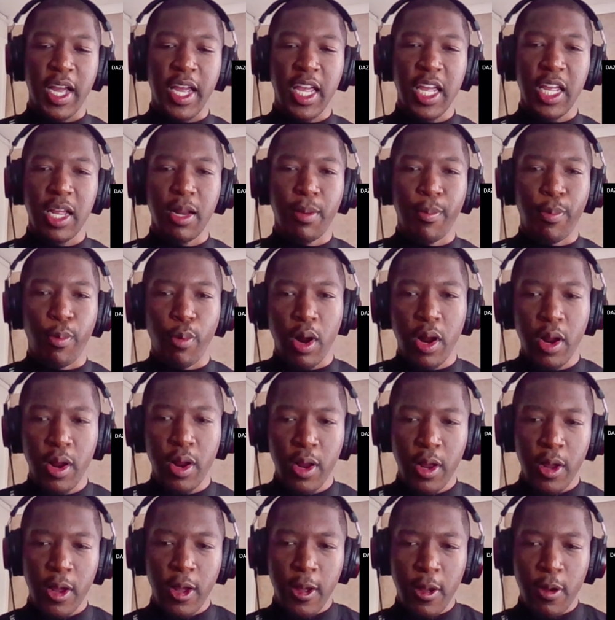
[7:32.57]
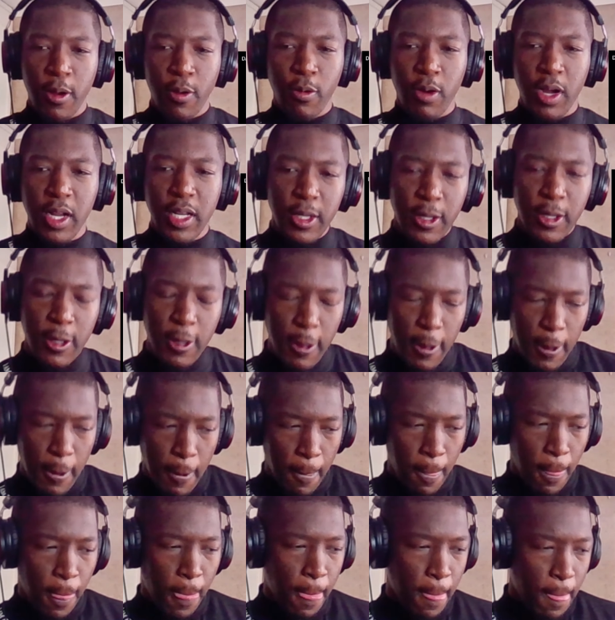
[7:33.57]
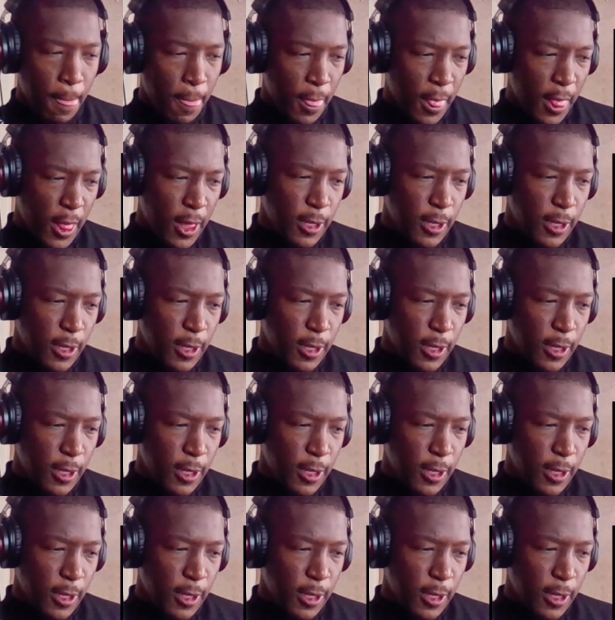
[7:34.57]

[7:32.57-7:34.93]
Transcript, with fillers: head, bro with me or against me,